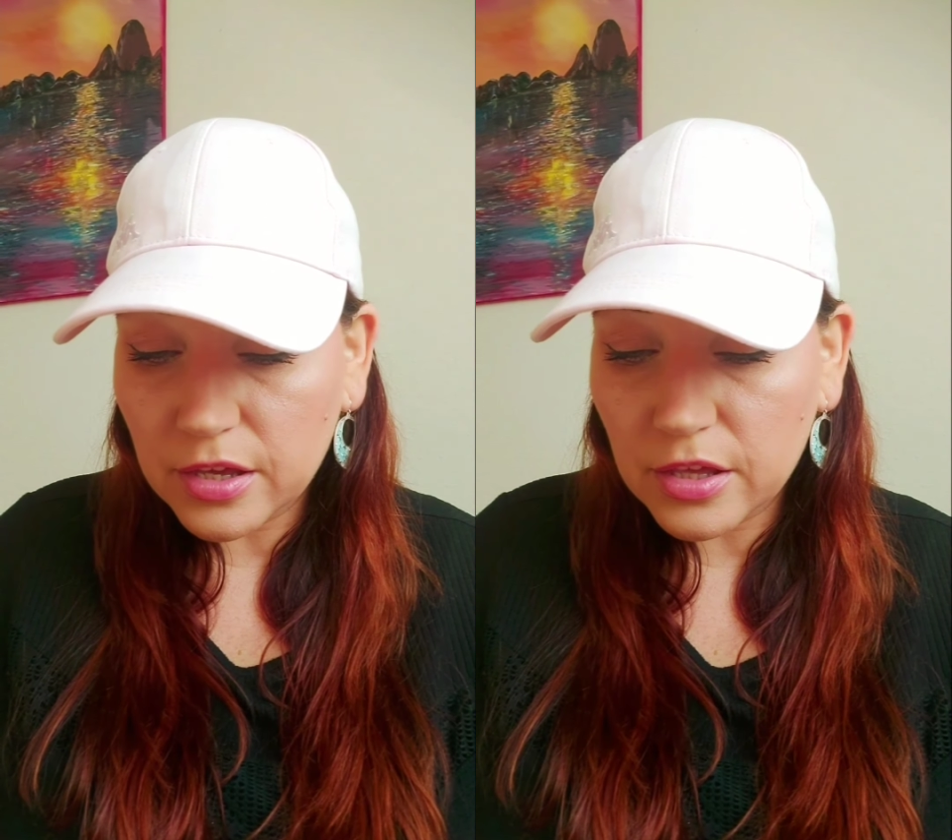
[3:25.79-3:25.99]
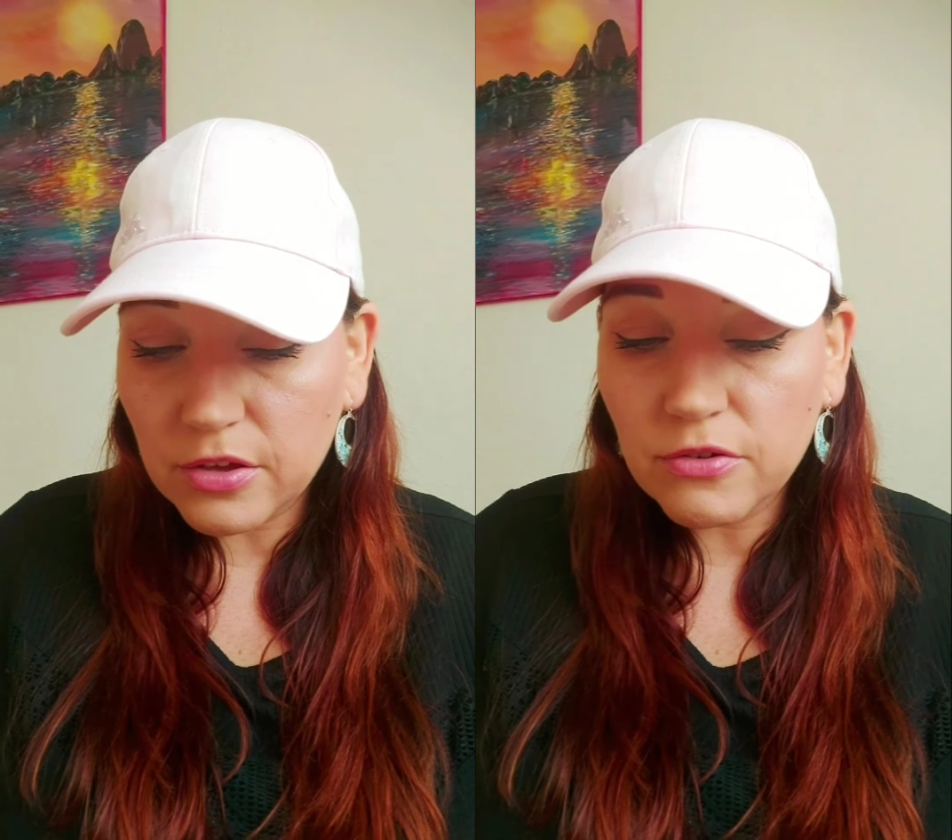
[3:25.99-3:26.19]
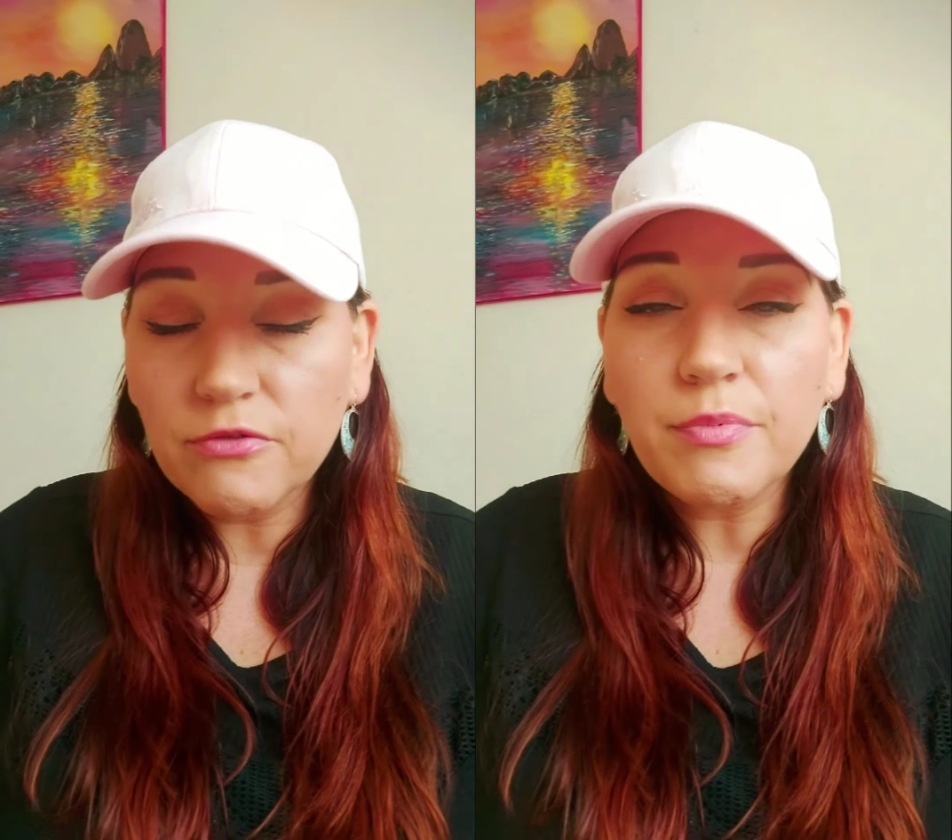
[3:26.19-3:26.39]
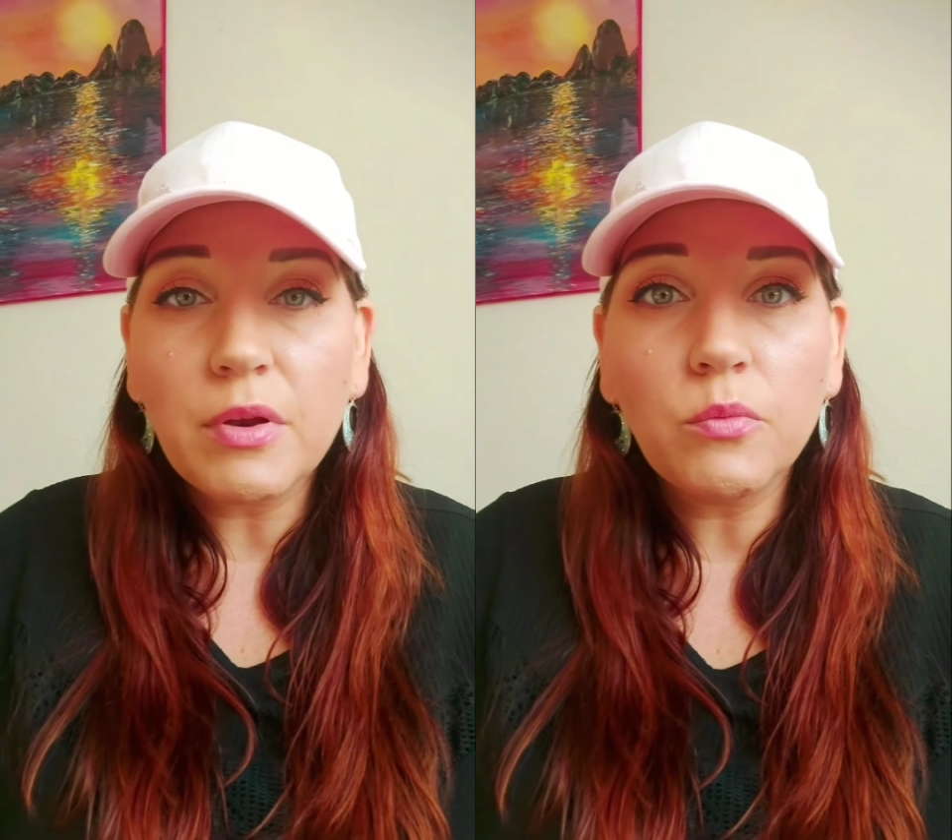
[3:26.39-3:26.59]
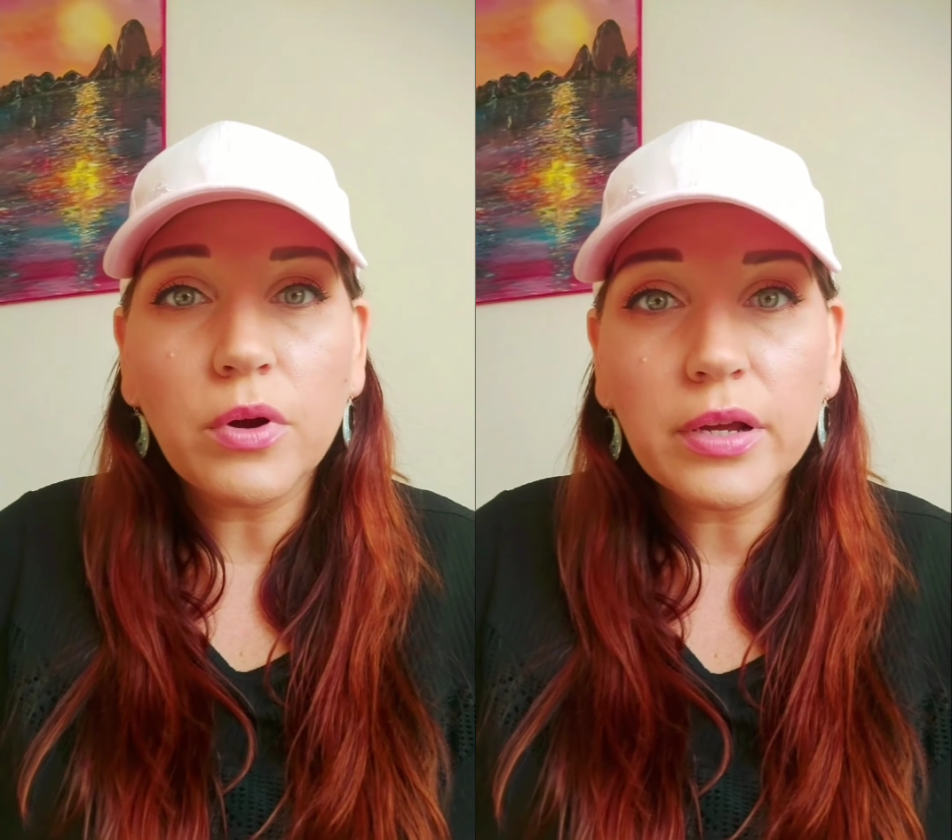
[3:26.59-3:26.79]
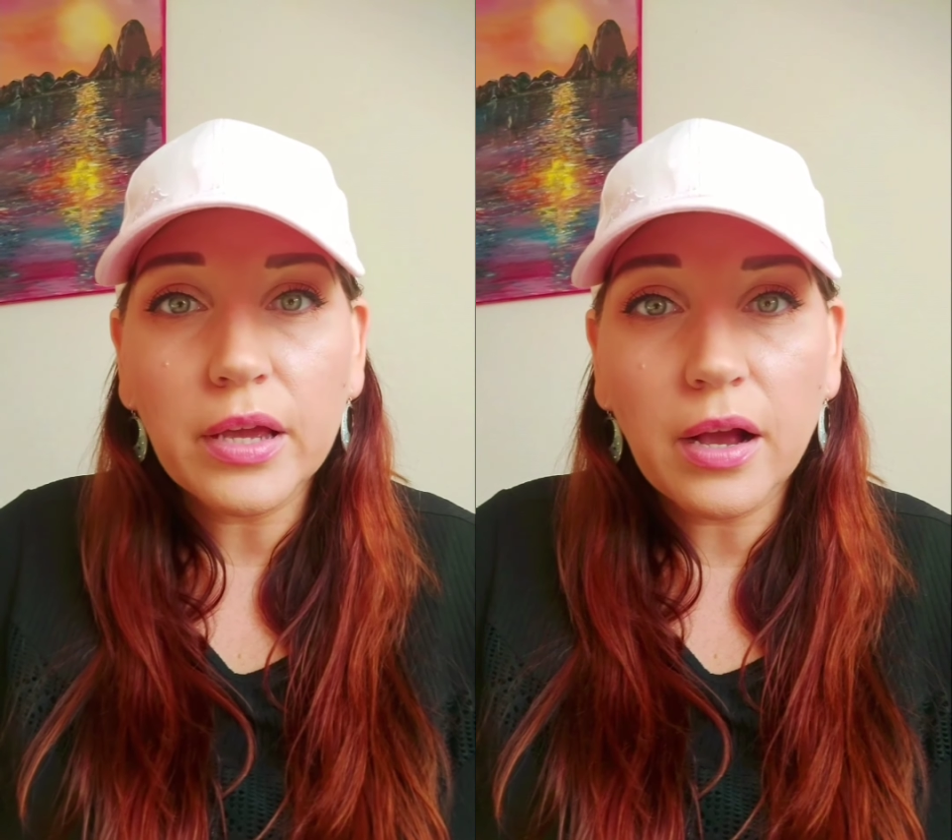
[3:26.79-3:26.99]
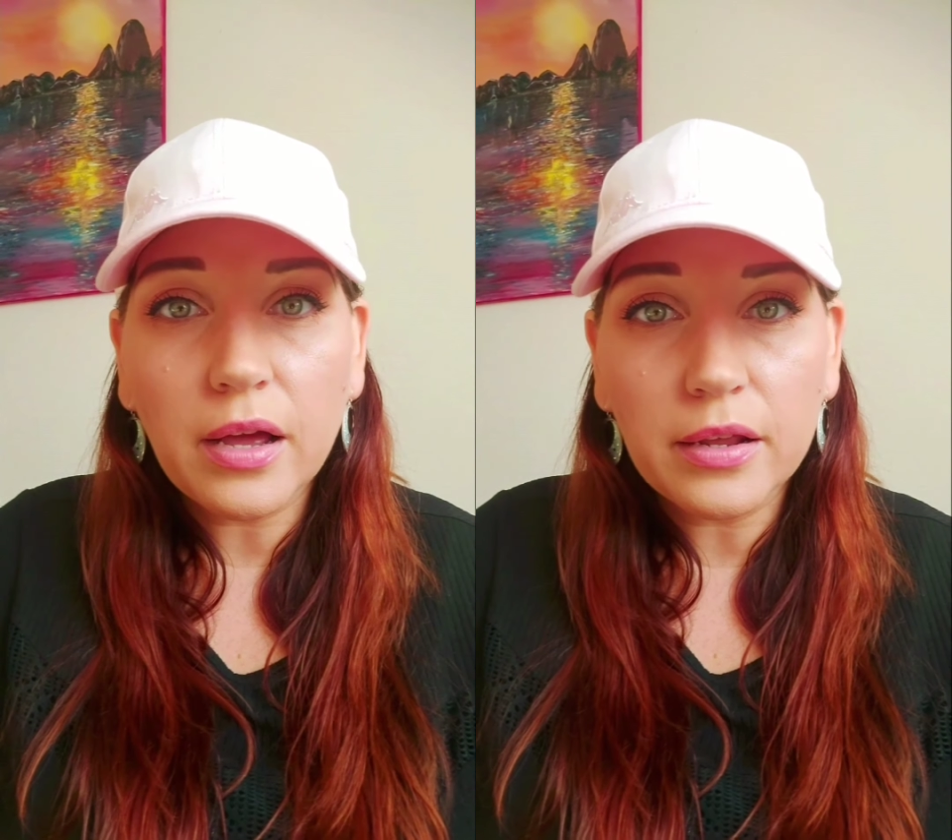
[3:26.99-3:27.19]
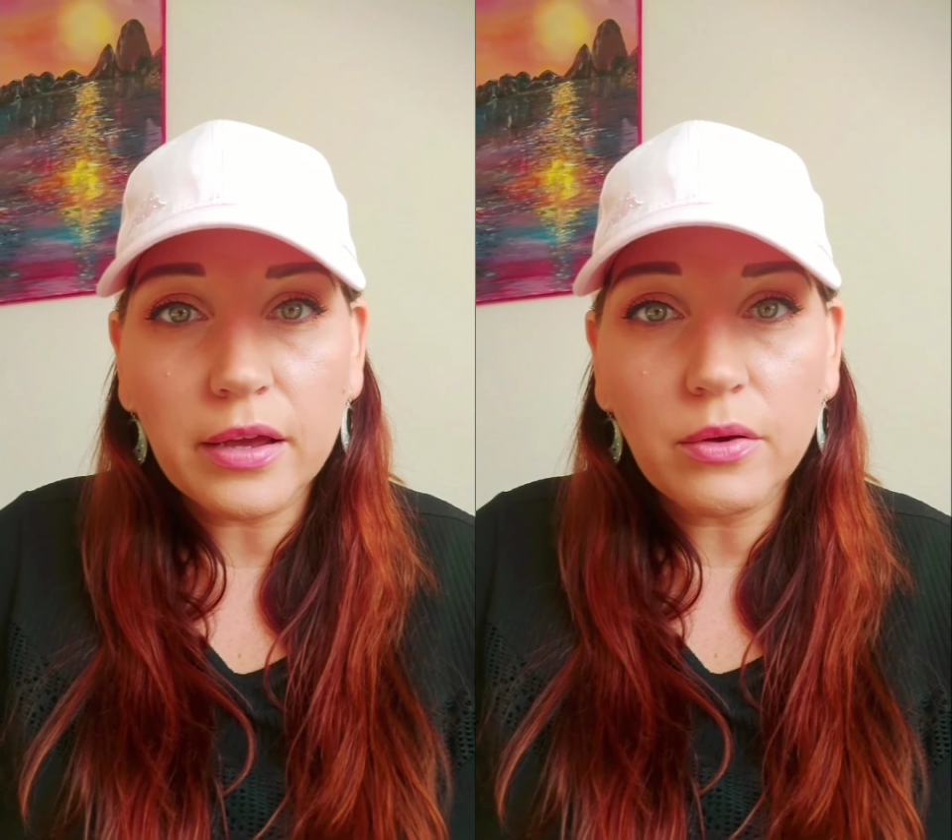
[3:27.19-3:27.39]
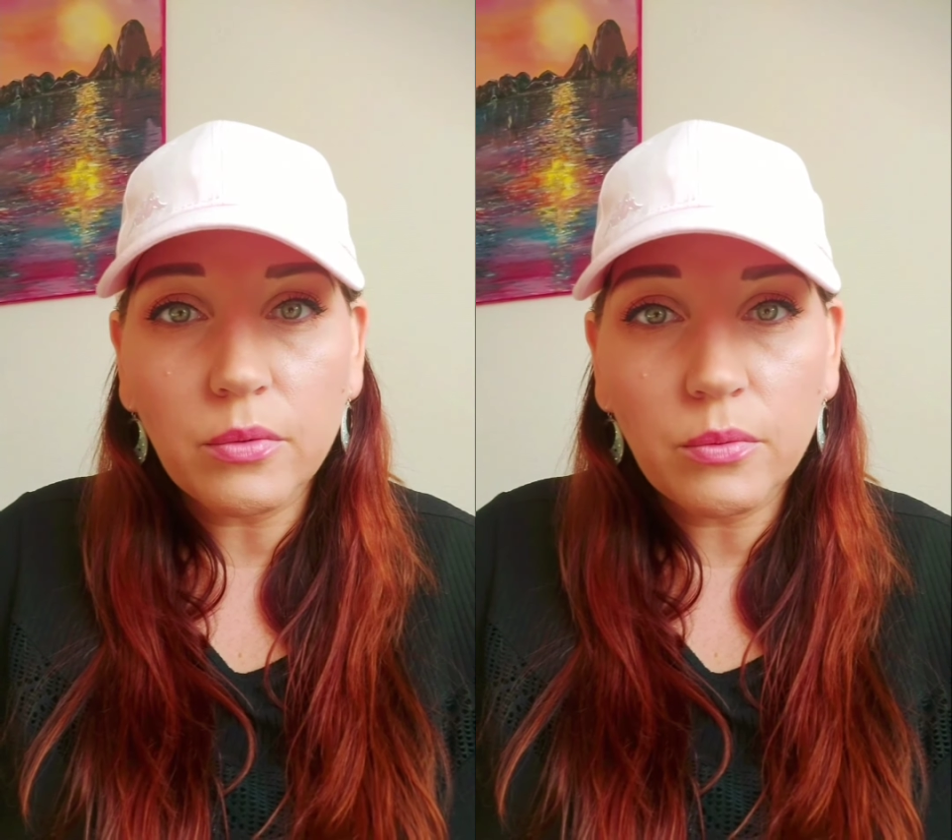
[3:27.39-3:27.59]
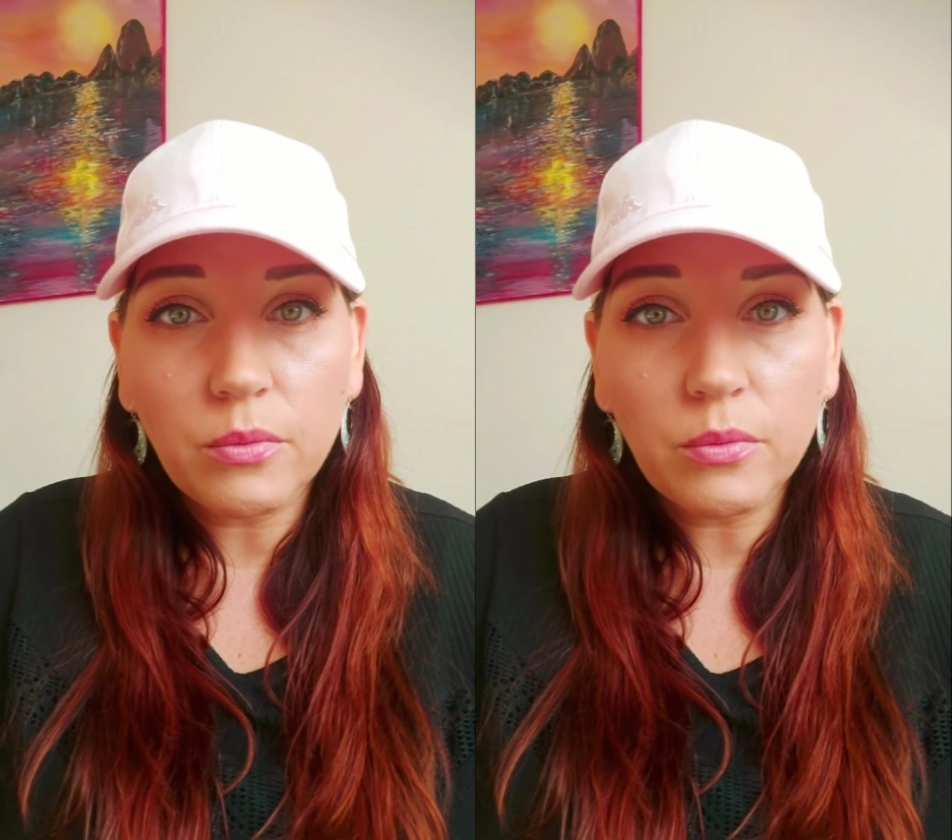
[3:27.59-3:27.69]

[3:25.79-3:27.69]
you've been working on it